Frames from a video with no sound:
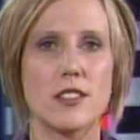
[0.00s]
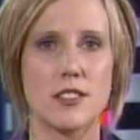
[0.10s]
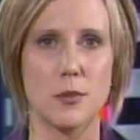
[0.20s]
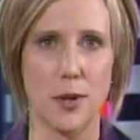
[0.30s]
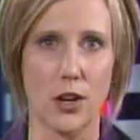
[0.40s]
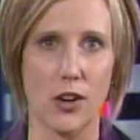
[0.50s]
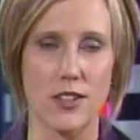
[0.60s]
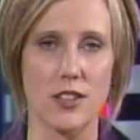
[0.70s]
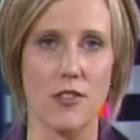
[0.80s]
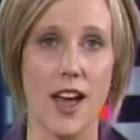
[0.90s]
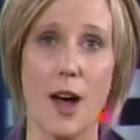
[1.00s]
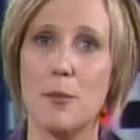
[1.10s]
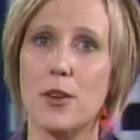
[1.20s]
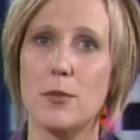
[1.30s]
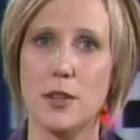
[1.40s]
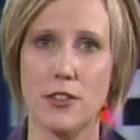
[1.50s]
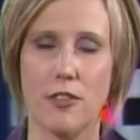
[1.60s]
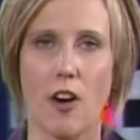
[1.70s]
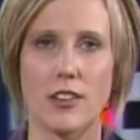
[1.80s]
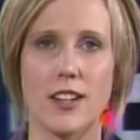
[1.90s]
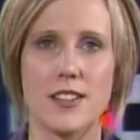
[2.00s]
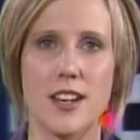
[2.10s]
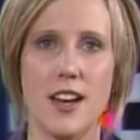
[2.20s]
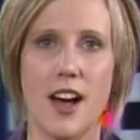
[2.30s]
disappearance of Amber McFarland.